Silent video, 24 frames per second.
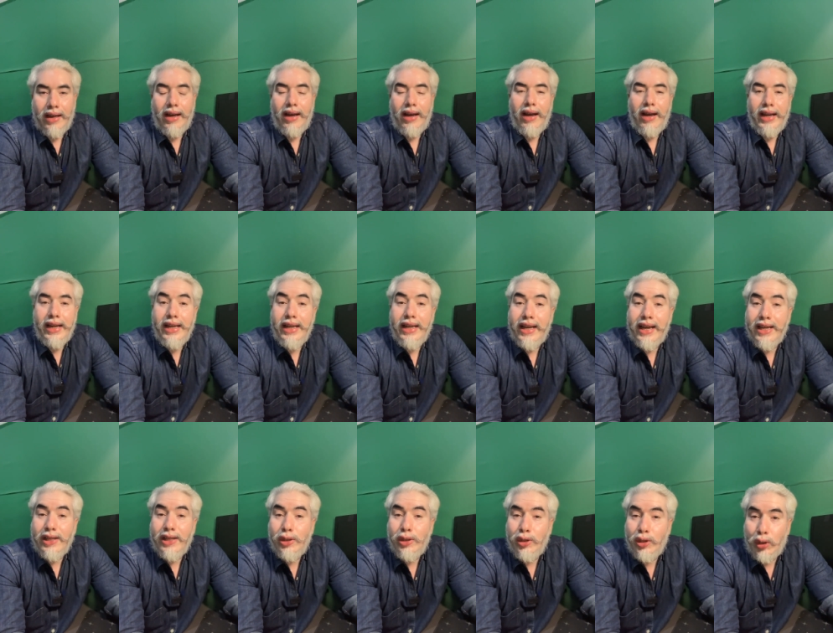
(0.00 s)
Uh, in
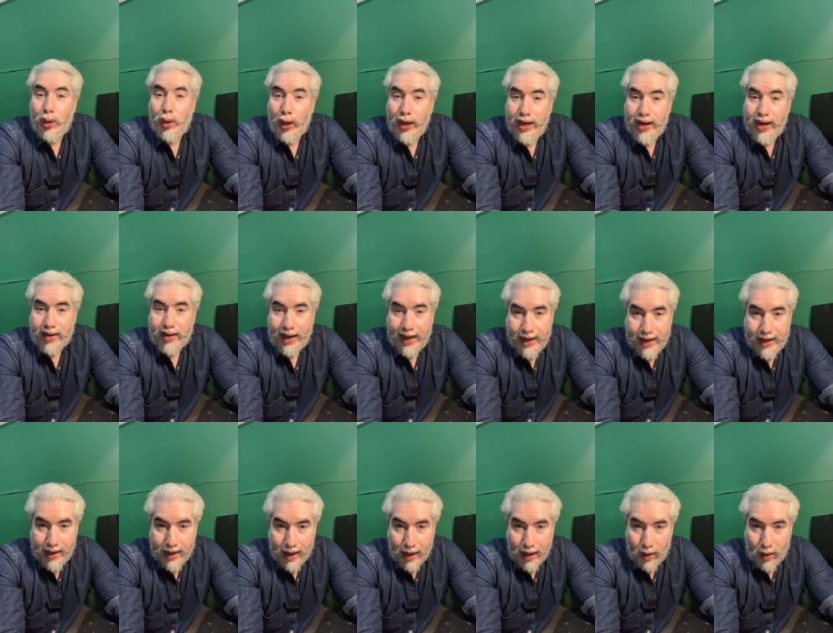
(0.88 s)
case you joined
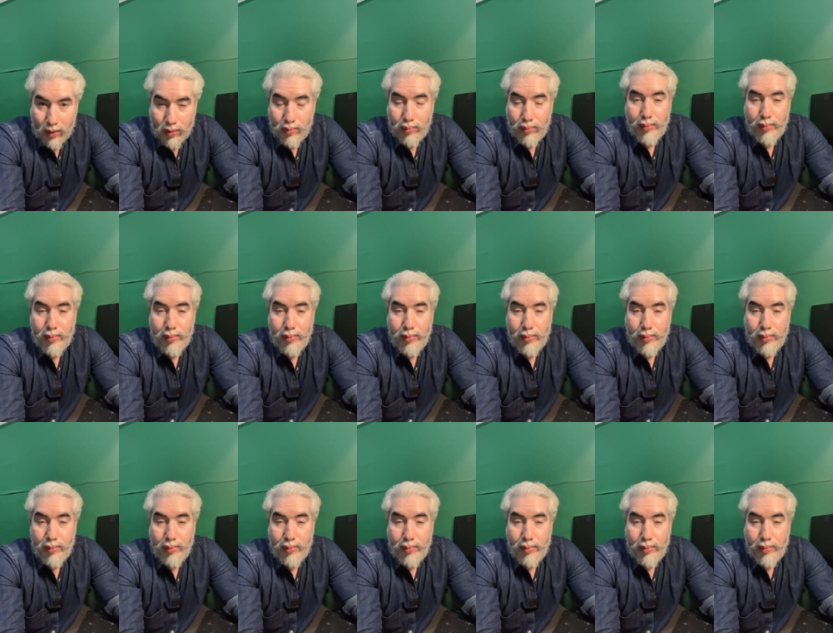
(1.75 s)
right now,